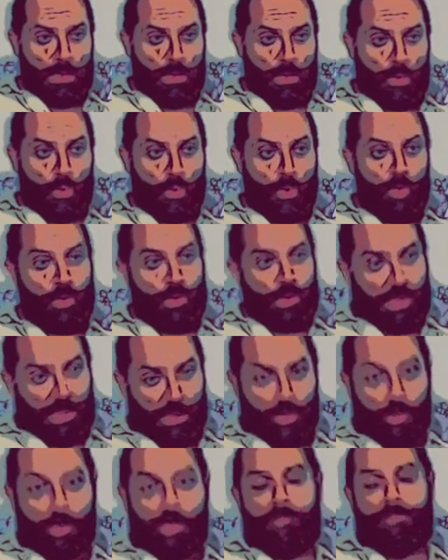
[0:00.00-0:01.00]
We would need
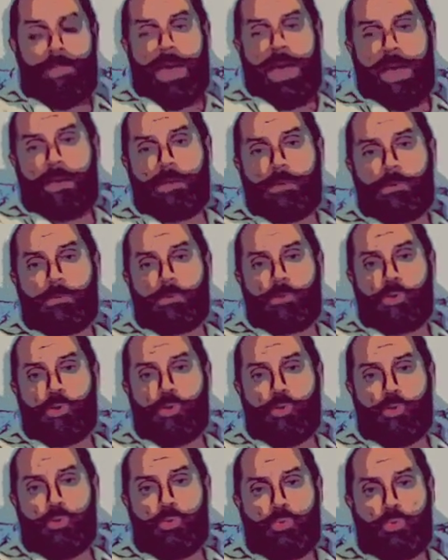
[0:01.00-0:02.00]
to get back
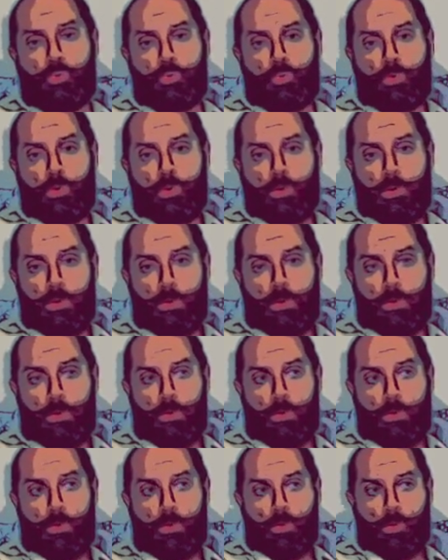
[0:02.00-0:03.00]
to
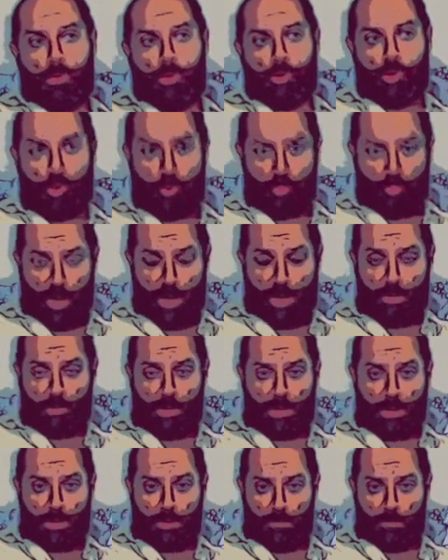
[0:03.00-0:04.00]
good rhetoric,
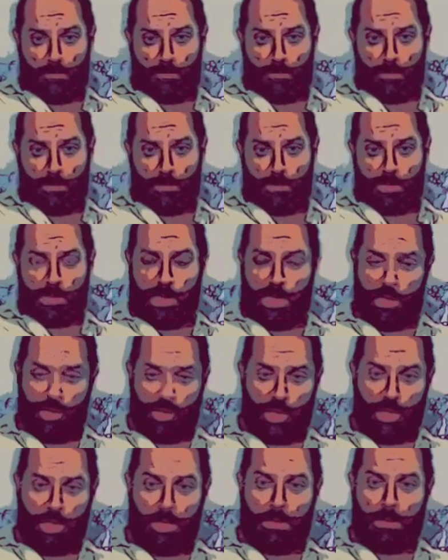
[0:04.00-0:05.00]

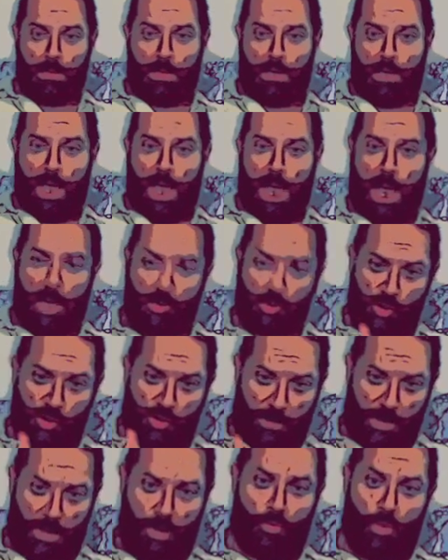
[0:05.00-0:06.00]
teaching how to
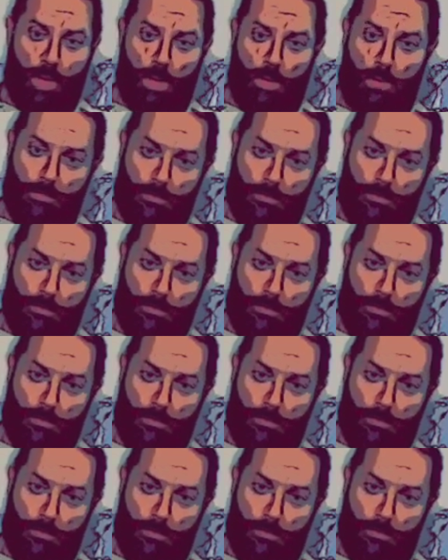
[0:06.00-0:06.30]
speak well.